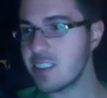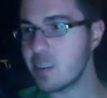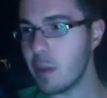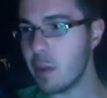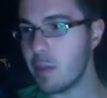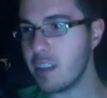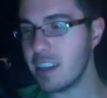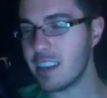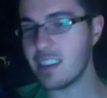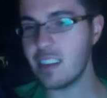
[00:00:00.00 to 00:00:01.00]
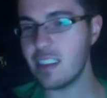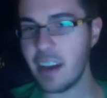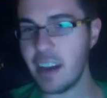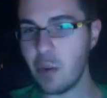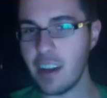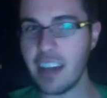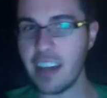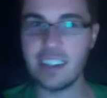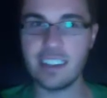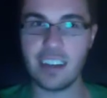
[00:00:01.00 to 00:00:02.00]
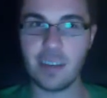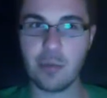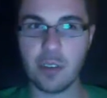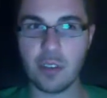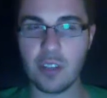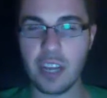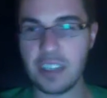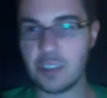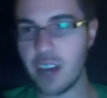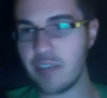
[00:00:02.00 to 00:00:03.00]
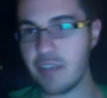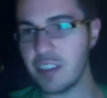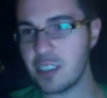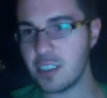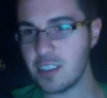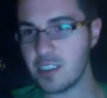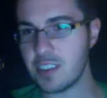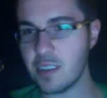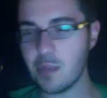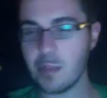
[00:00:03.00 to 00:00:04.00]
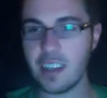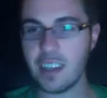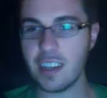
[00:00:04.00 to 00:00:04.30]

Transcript: So maybe like one of Nike's like real light dry fit shirts or something.